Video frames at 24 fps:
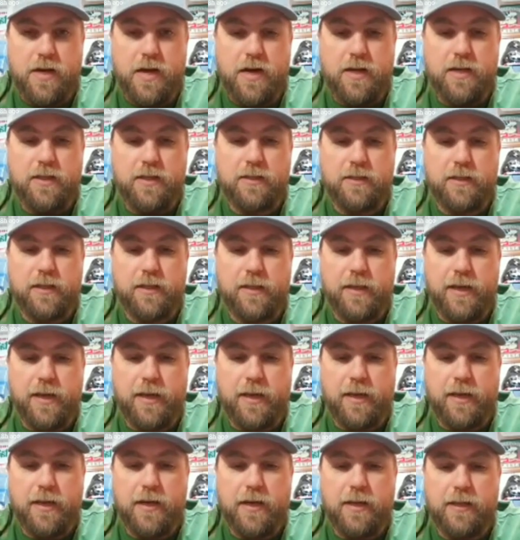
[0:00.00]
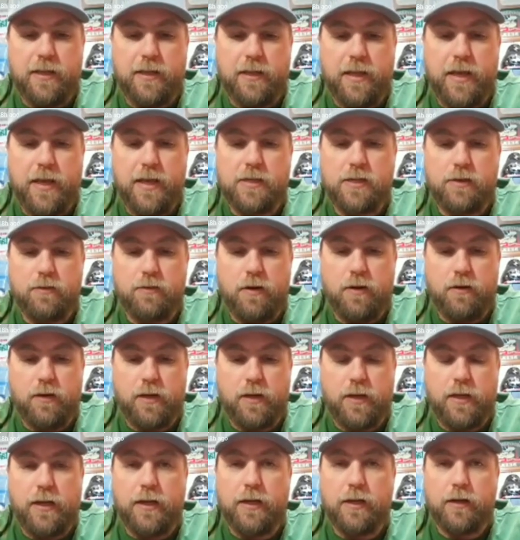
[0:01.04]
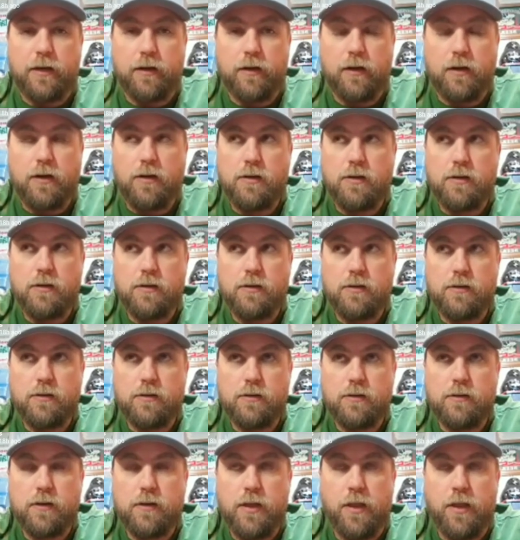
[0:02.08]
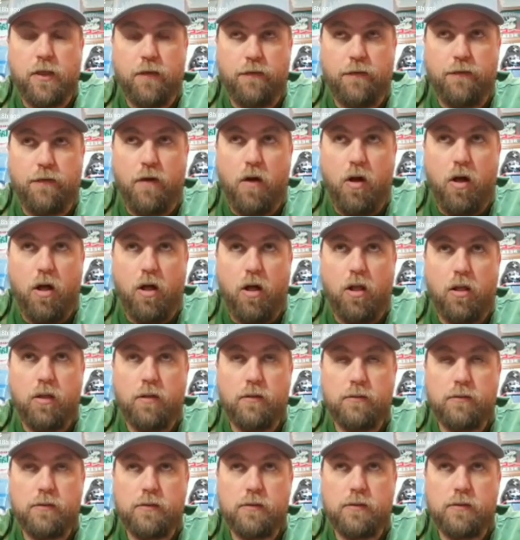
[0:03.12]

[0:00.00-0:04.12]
And honestly, like on the lakes around here in the fall,